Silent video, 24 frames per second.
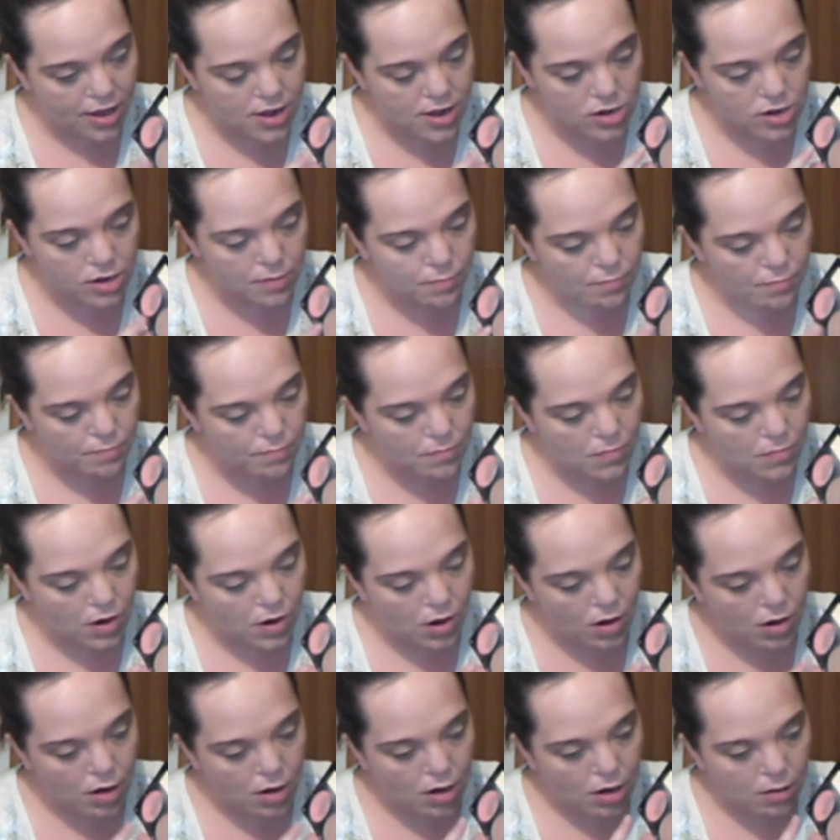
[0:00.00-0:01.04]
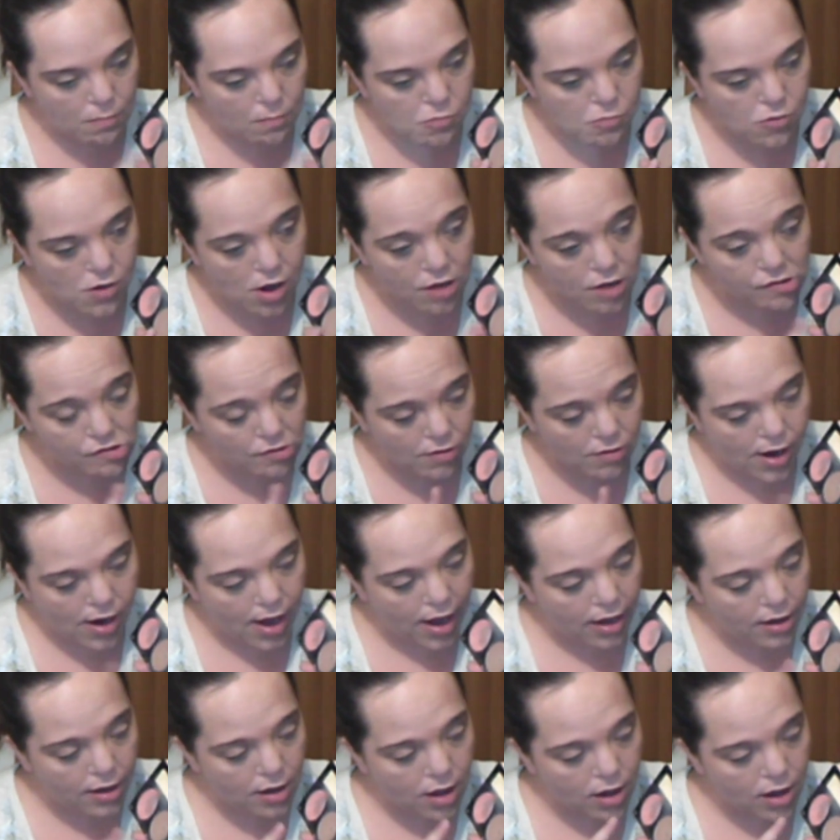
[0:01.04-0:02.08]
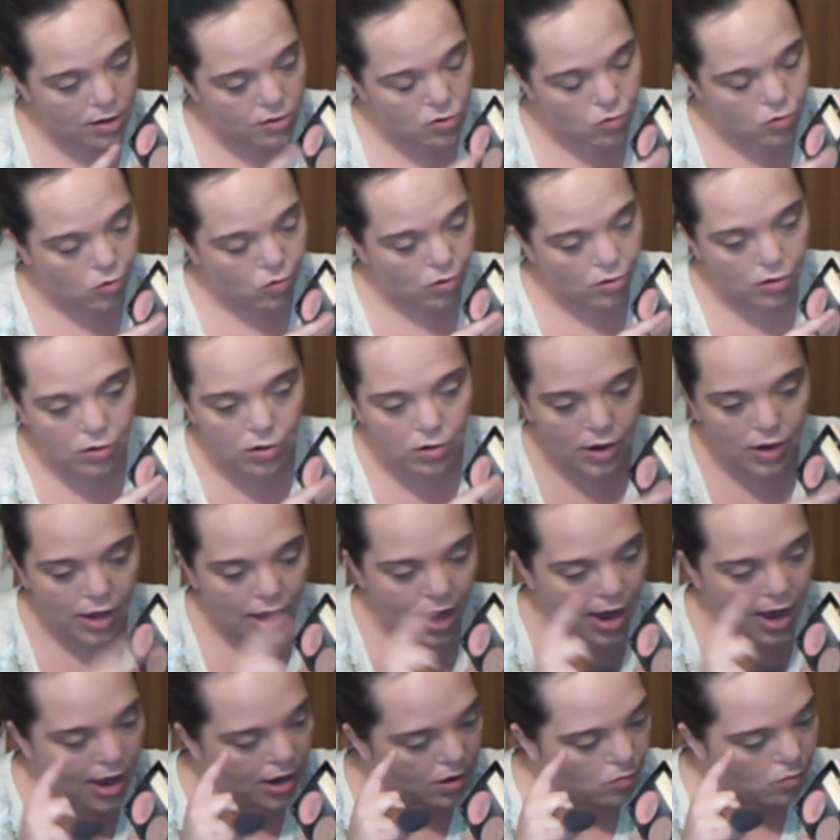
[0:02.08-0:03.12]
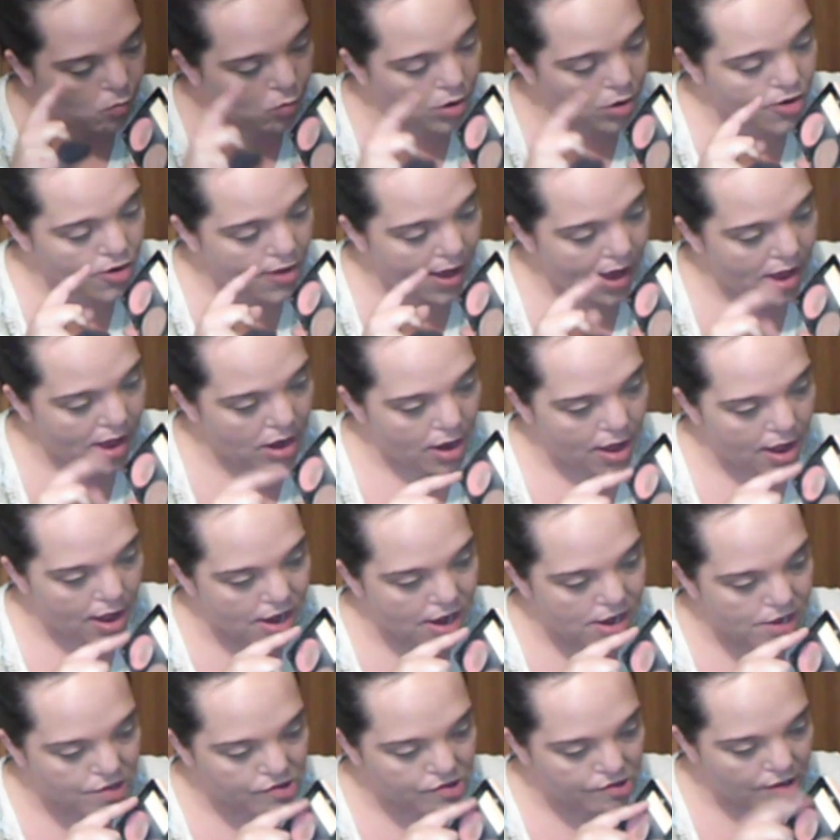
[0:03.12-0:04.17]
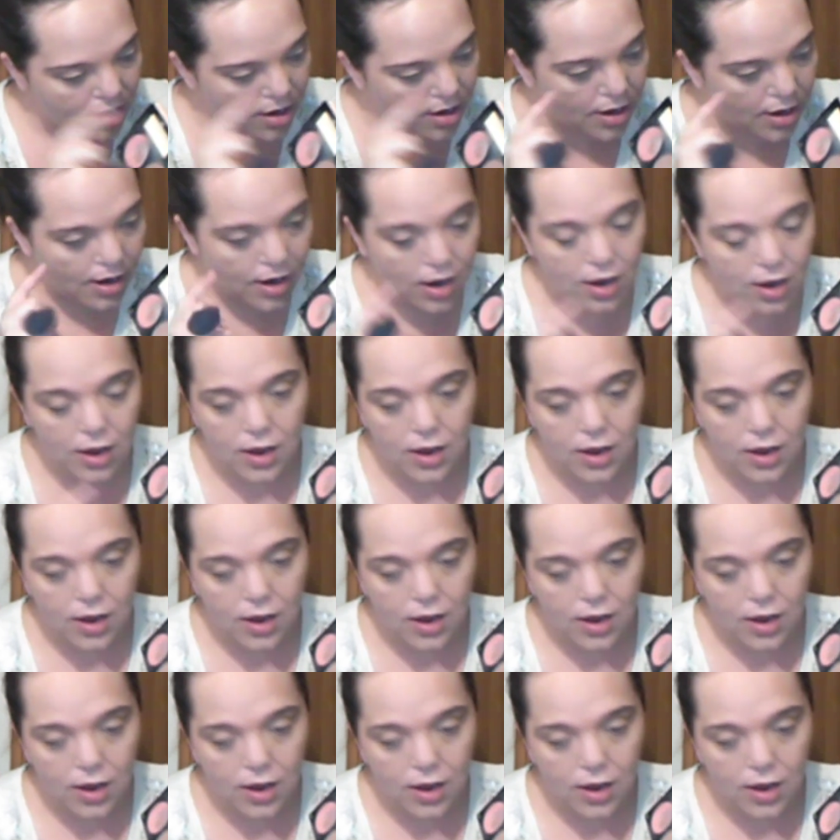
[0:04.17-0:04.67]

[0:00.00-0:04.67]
pan on the bronzer and contour, high, one of the highlights.